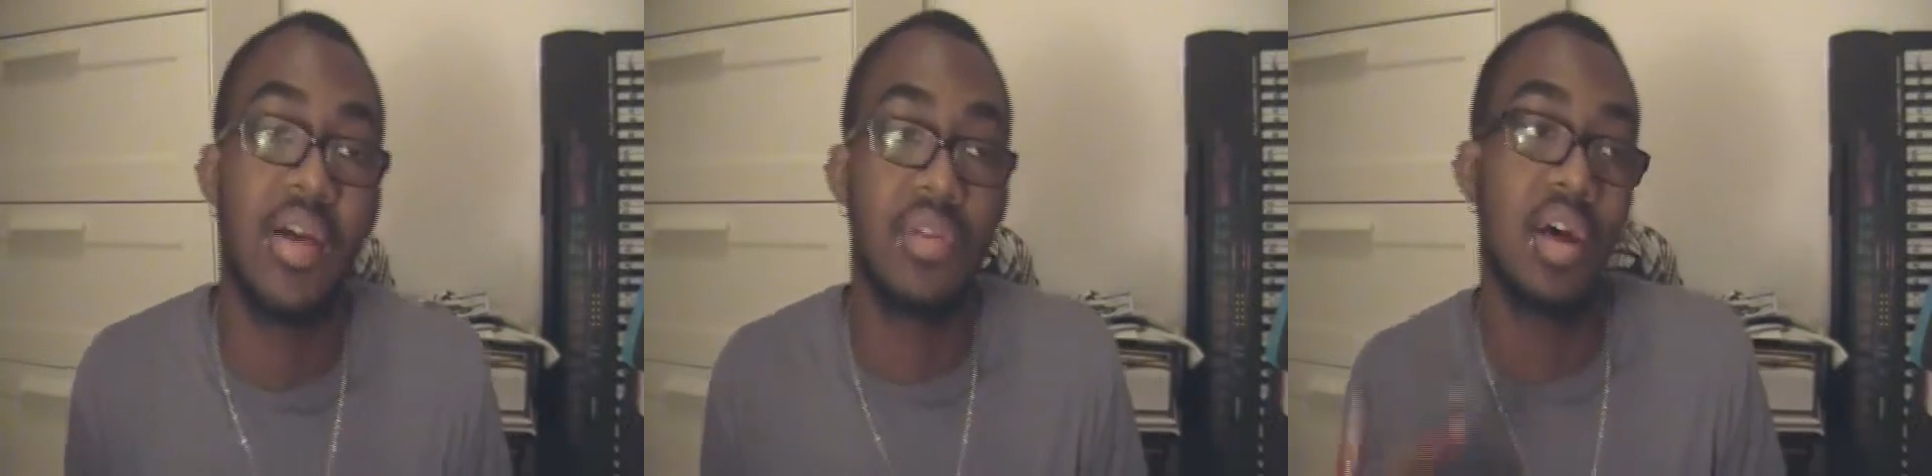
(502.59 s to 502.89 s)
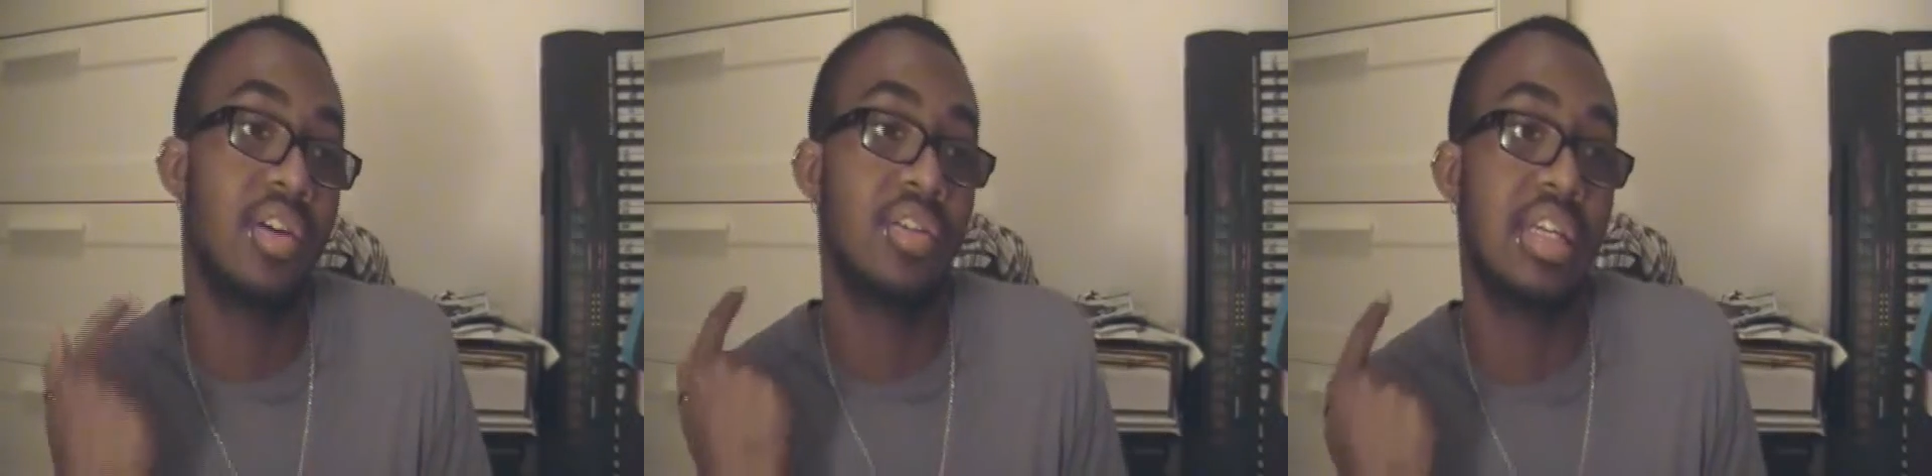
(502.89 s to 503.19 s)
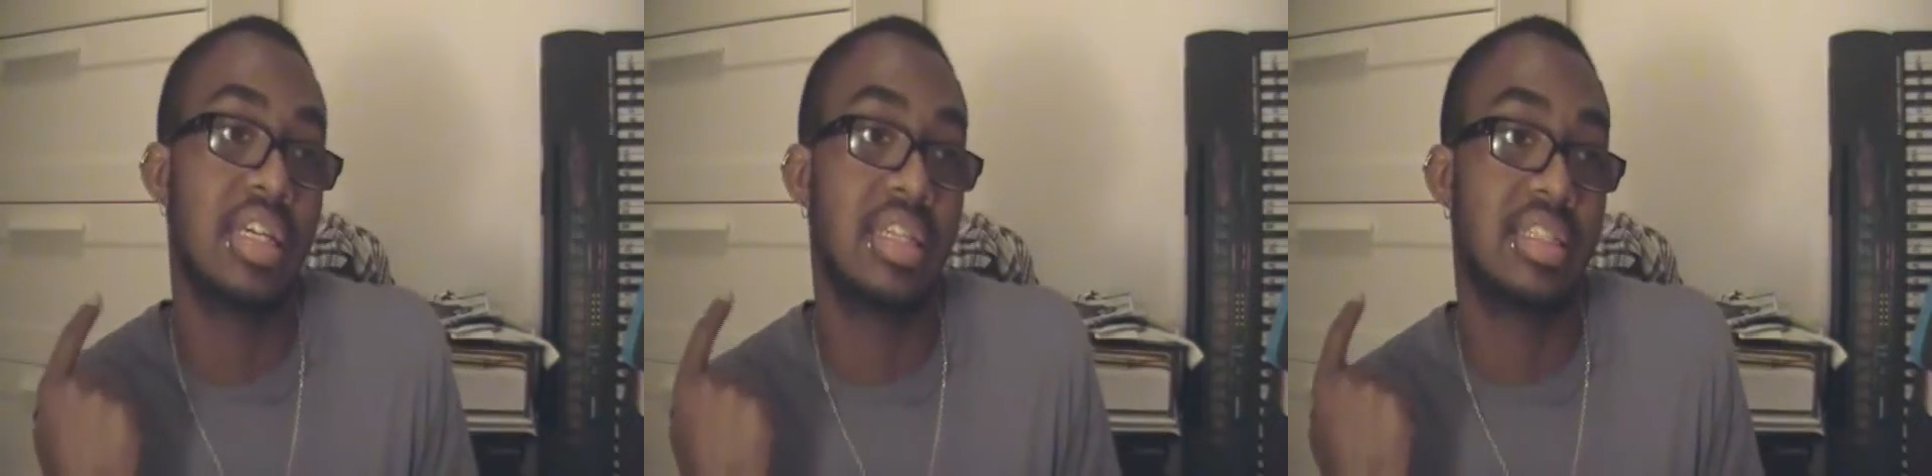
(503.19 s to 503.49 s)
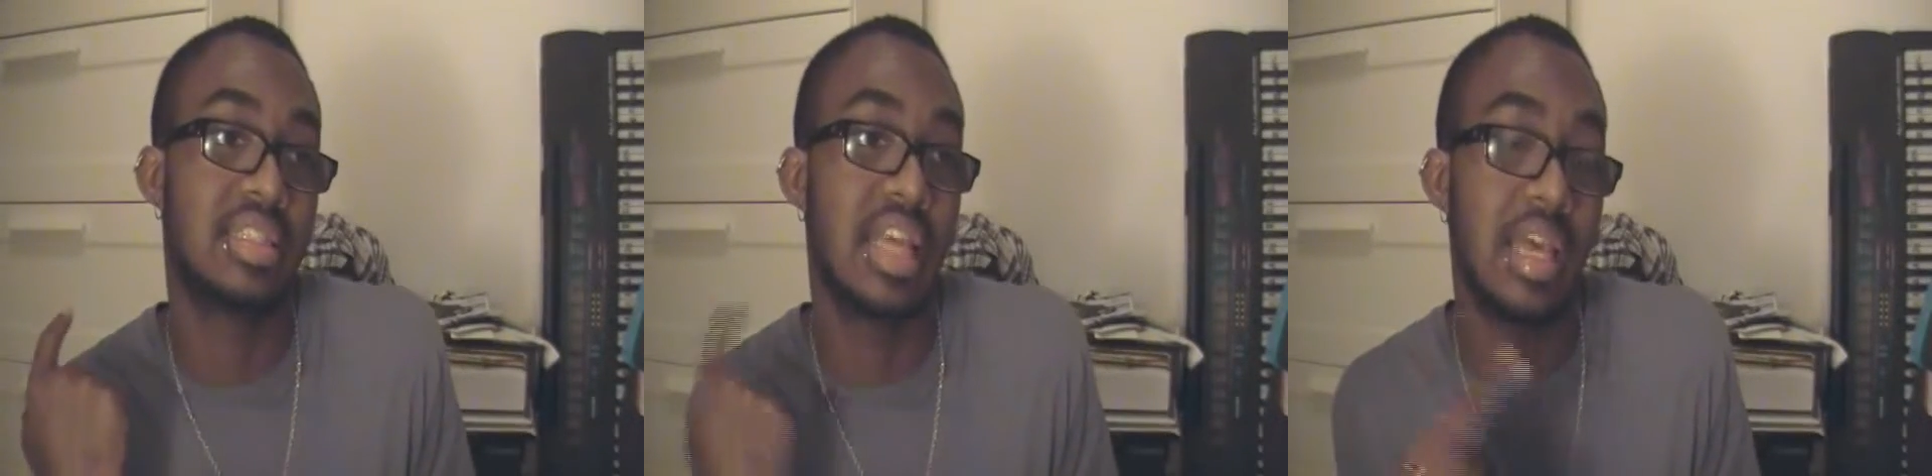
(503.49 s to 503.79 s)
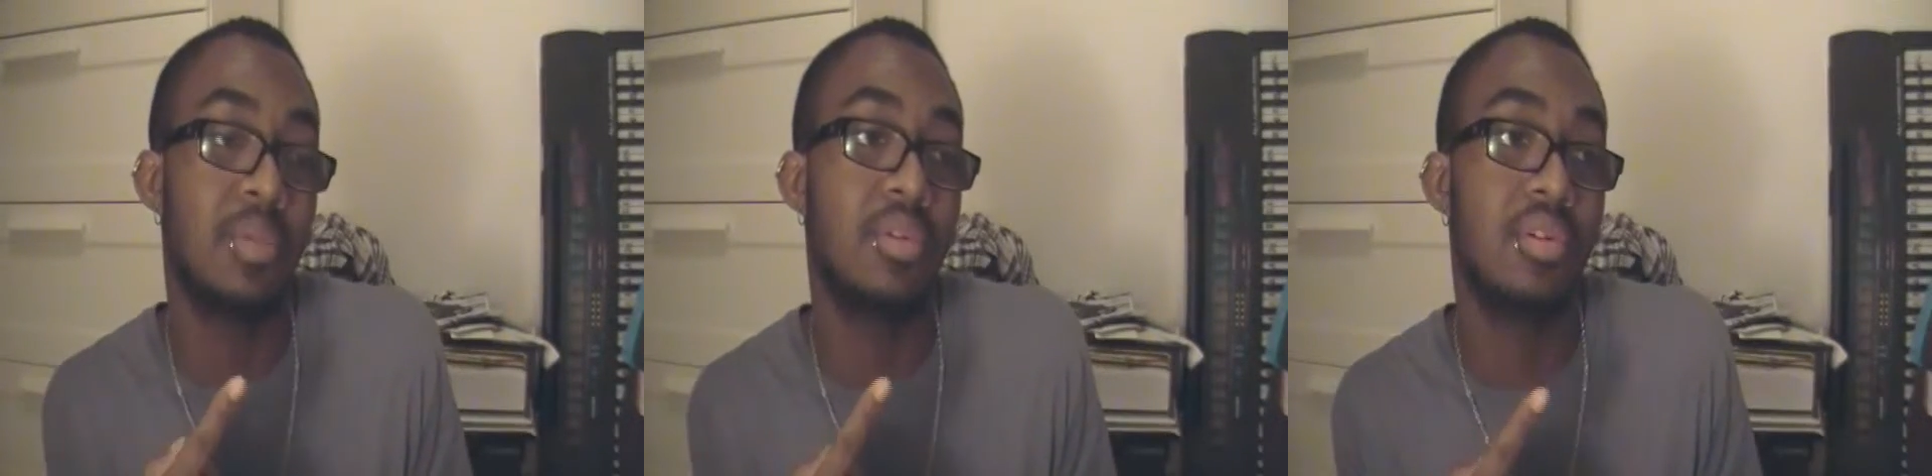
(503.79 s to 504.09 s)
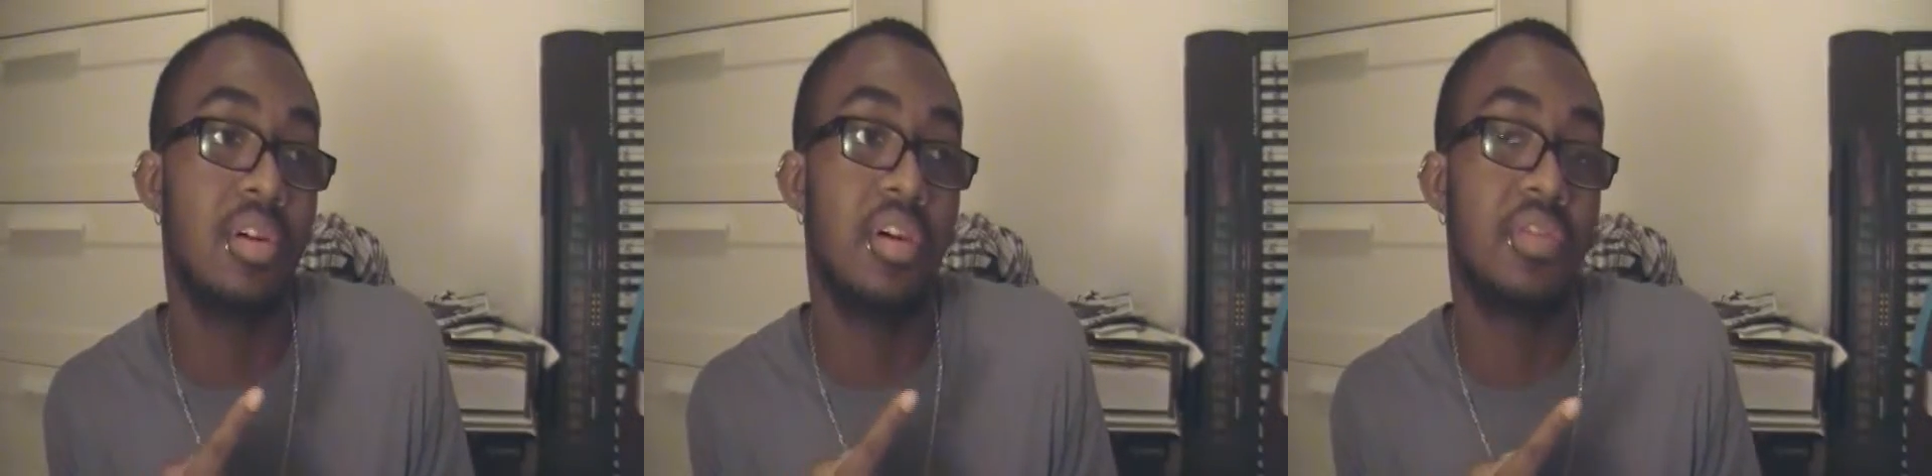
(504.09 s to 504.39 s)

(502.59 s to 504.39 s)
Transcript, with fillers: I would also like a table